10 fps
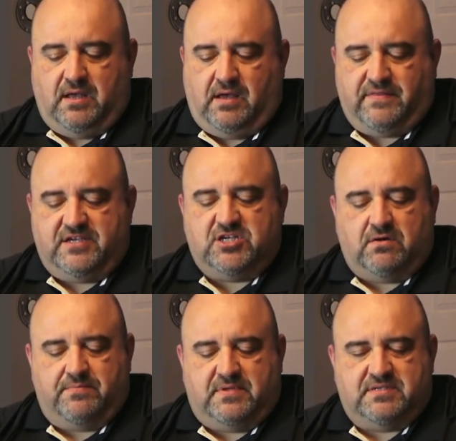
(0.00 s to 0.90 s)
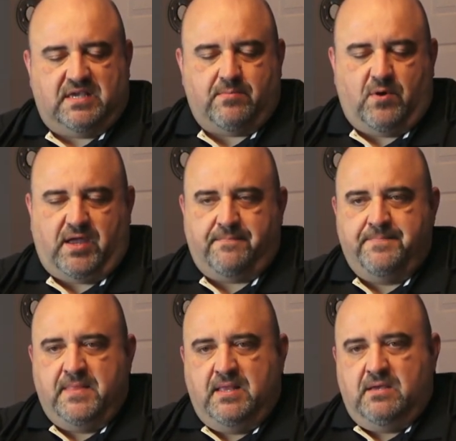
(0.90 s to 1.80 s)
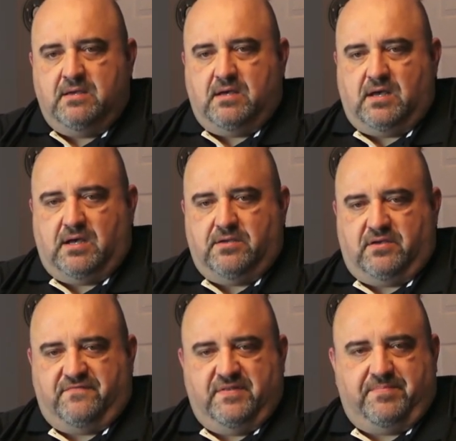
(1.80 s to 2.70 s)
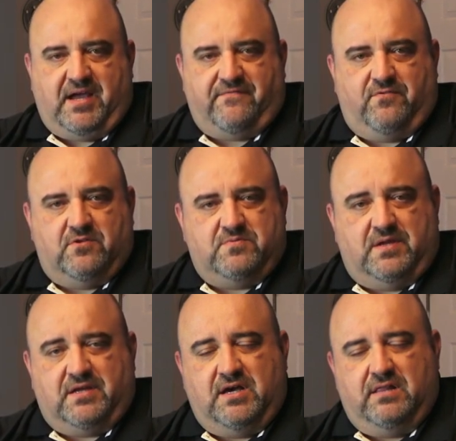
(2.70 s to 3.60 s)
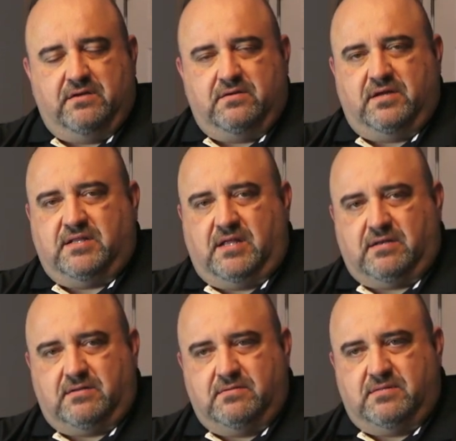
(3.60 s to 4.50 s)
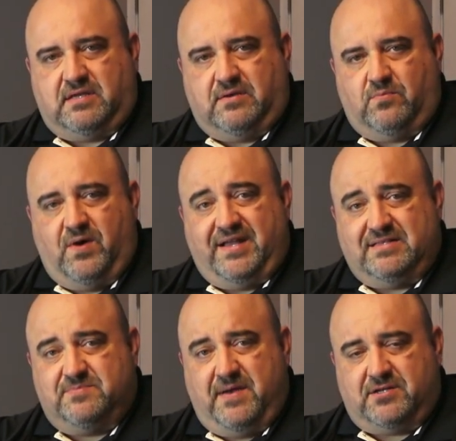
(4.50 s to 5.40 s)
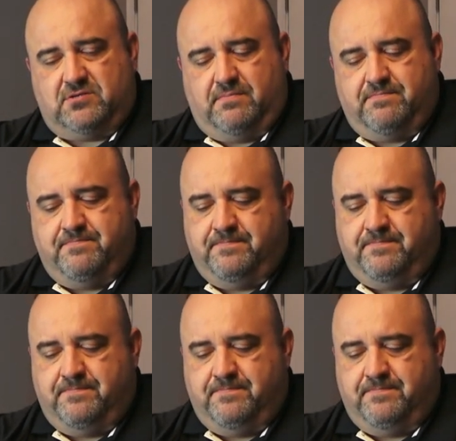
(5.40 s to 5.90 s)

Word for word: uh, they show up the same way. Uh, you can flip back and forth between color and then the white spectrum,